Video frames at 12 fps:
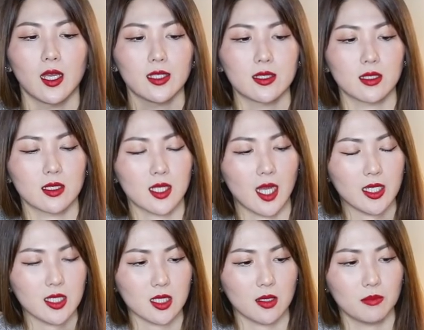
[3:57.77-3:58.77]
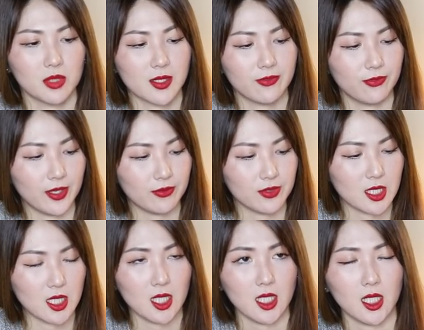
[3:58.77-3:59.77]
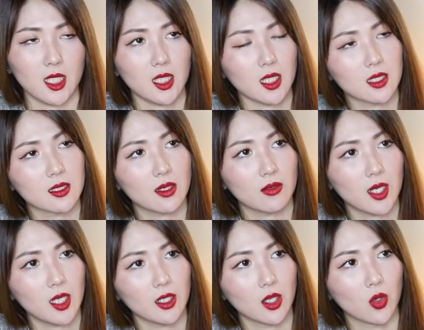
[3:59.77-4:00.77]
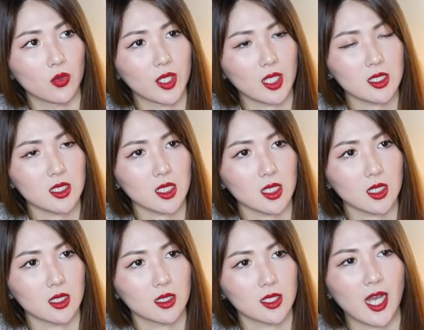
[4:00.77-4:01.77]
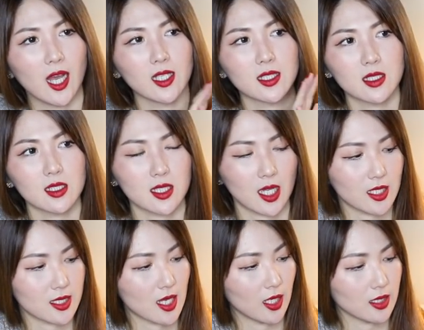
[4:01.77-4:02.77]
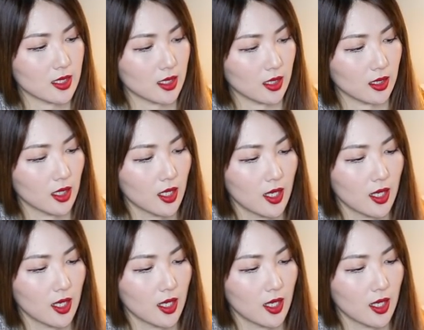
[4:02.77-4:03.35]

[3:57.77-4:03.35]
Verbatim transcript: It's the size 15. Is that right? No, 19. Yeah, it's the size 19.